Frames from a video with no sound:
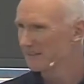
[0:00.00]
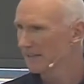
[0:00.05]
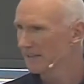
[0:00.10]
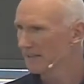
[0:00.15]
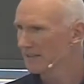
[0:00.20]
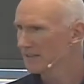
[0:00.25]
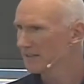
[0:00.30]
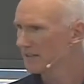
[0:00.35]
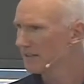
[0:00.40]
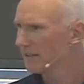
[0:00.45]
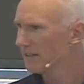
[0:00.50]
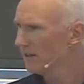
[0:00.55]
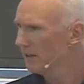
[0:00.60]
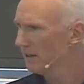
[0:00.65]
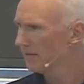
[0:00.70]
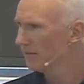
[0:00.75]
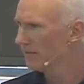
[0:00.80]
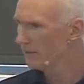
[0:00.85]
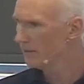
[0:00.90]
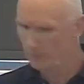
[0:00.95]
That's the
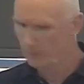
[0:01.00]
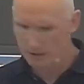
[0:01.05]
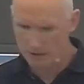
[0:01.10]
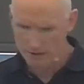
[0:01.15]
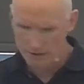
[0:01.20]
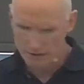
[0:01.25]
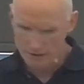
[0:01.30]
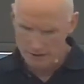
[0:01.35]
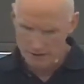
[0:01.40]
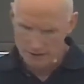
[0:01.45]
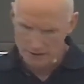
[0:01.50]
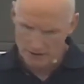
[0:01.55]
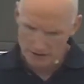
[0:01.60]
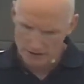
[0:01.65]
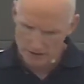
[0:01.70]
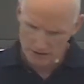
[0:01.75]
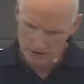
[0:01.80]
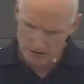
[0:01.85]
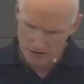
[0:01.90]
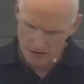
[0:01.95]
love that we're
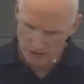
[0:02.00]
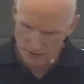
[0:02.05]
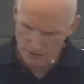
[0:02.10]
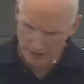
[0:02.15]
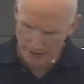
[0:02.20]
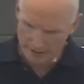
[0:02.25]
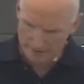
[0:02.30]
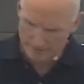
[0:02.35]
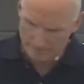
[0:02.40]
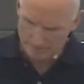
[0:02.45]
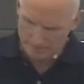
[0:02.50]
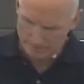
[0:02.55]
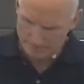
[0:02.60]
considering.